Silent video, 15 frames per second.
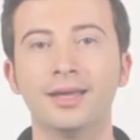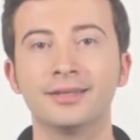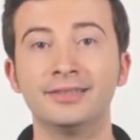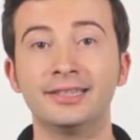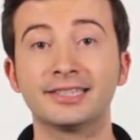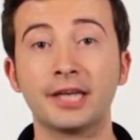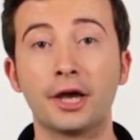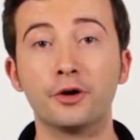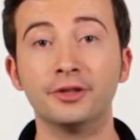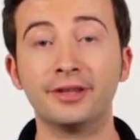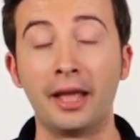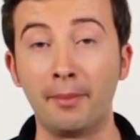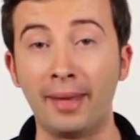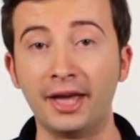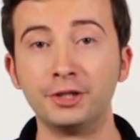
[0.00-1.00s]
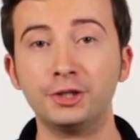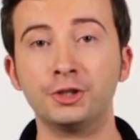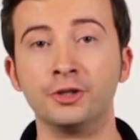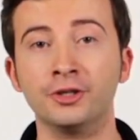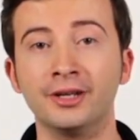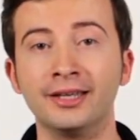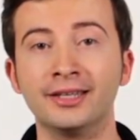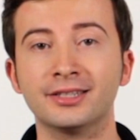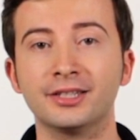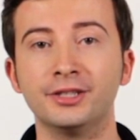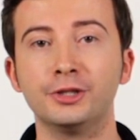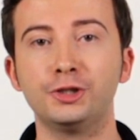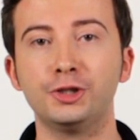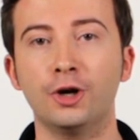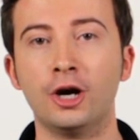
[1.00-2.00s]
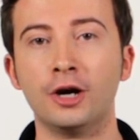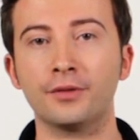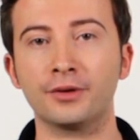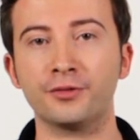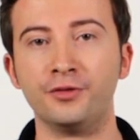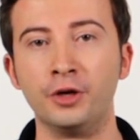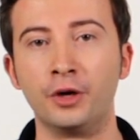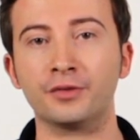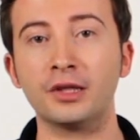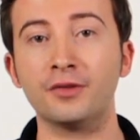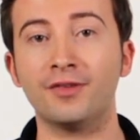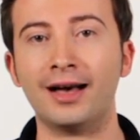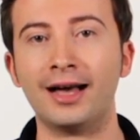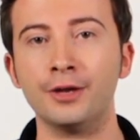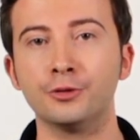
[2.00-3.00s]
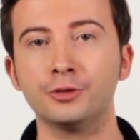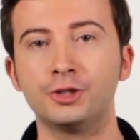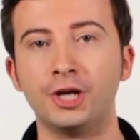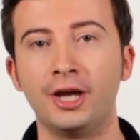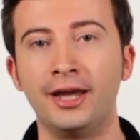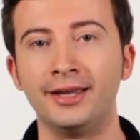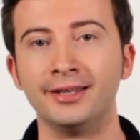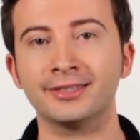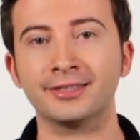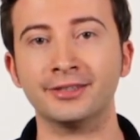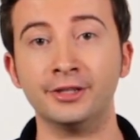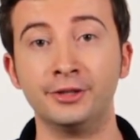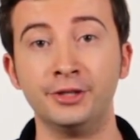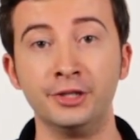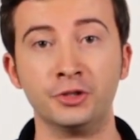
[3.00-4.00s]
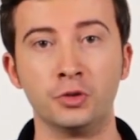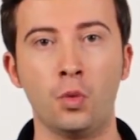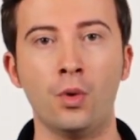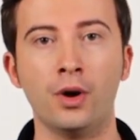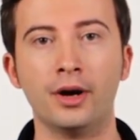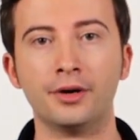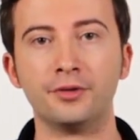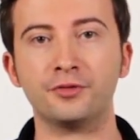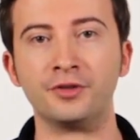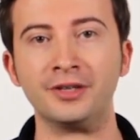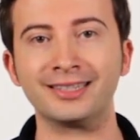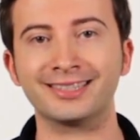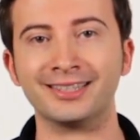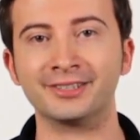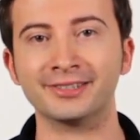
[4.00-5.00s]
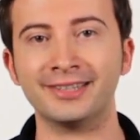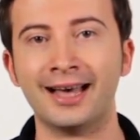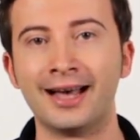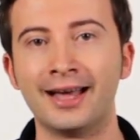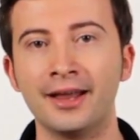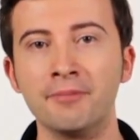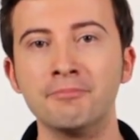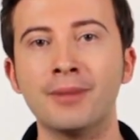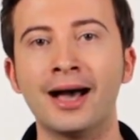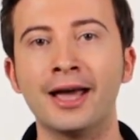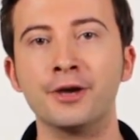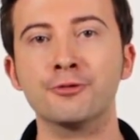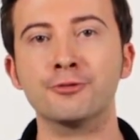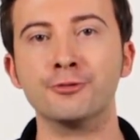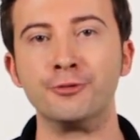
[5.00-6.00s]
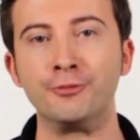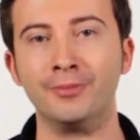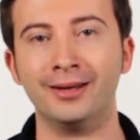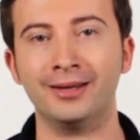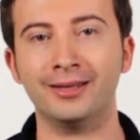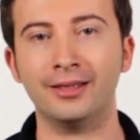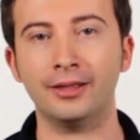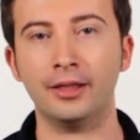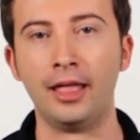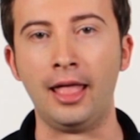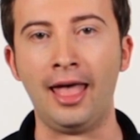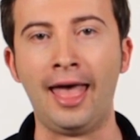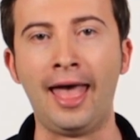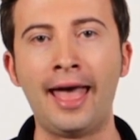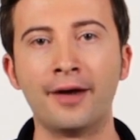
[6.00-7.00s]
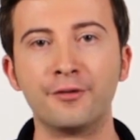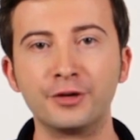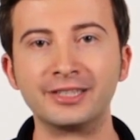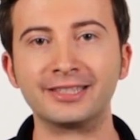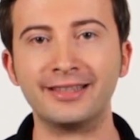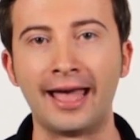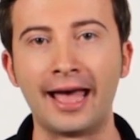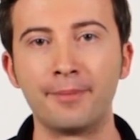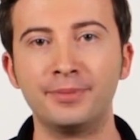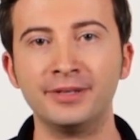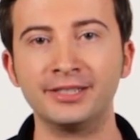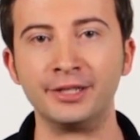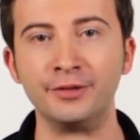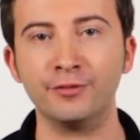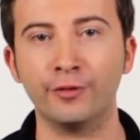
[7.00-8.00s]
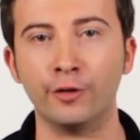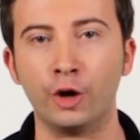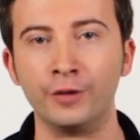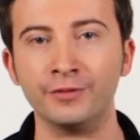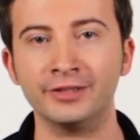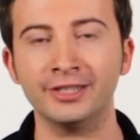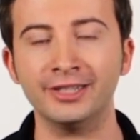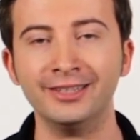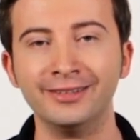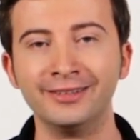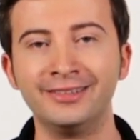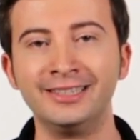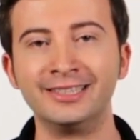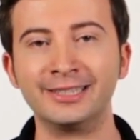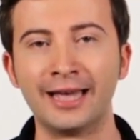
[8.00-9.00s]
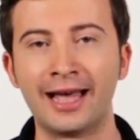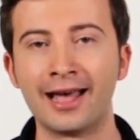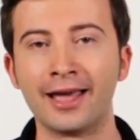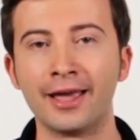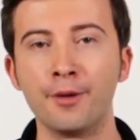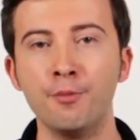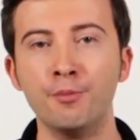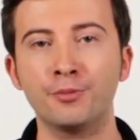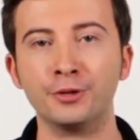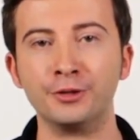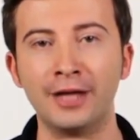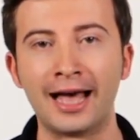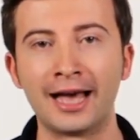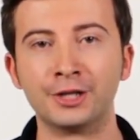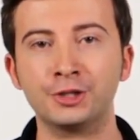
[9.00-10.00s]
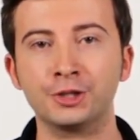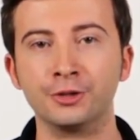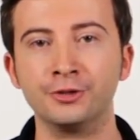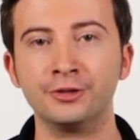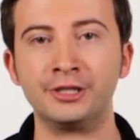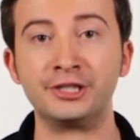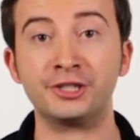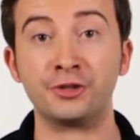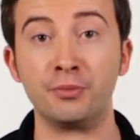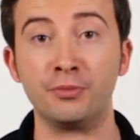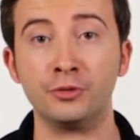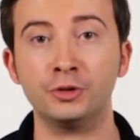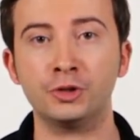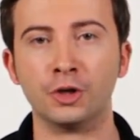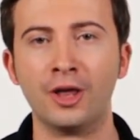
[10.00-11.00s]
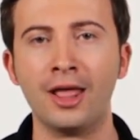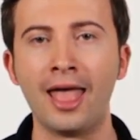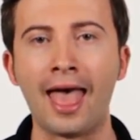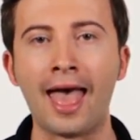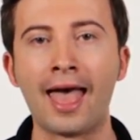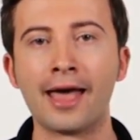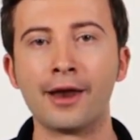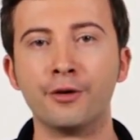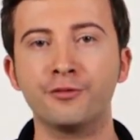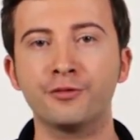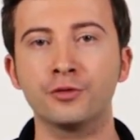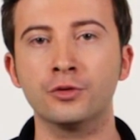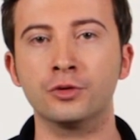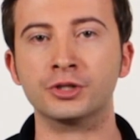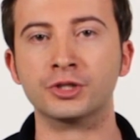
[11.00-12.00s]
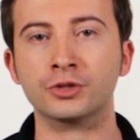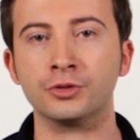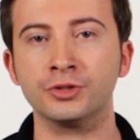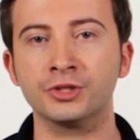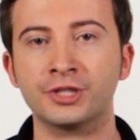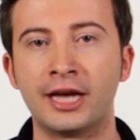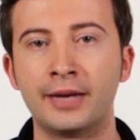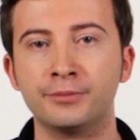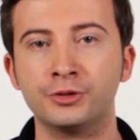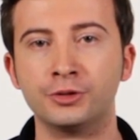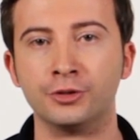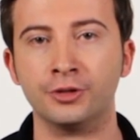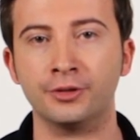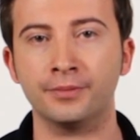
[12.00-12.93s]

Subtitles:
The second dimension is in the geography of the value chains, that is, where things are done and by whom. Every step is involved: design, production, distribution, and of course consumption.